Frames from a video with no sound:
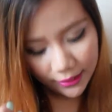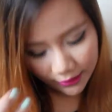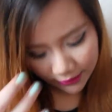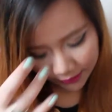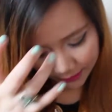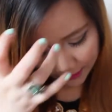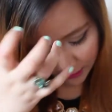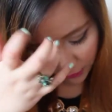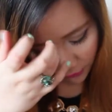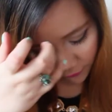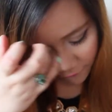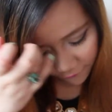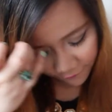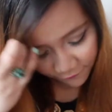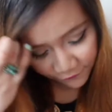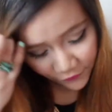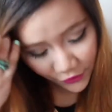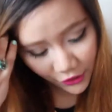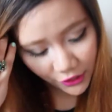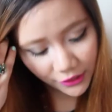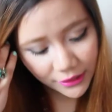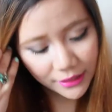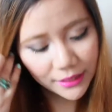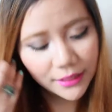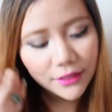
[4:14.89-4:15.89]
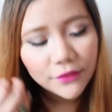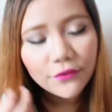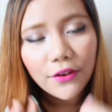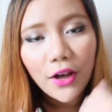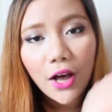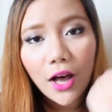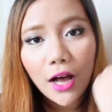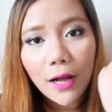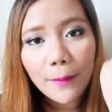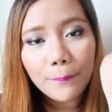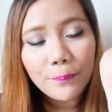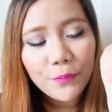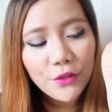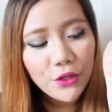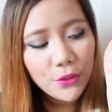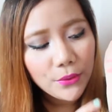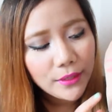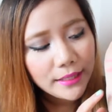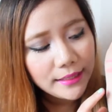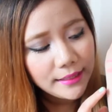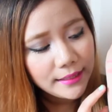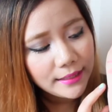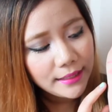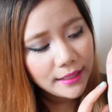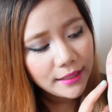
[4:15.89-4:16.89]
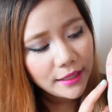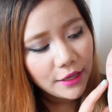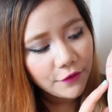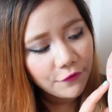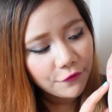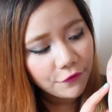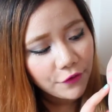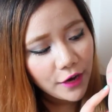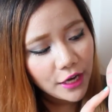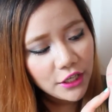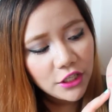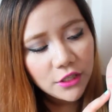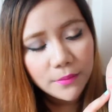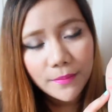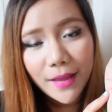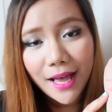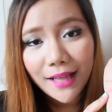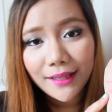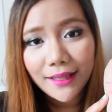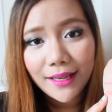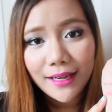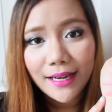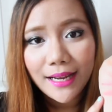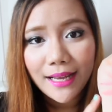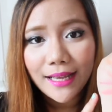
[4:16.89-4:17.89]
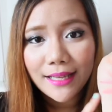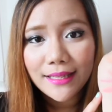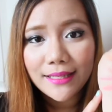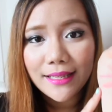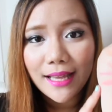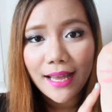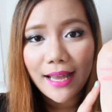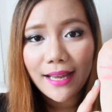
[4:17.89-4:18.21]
So first of all, you can see that Fresh Melon is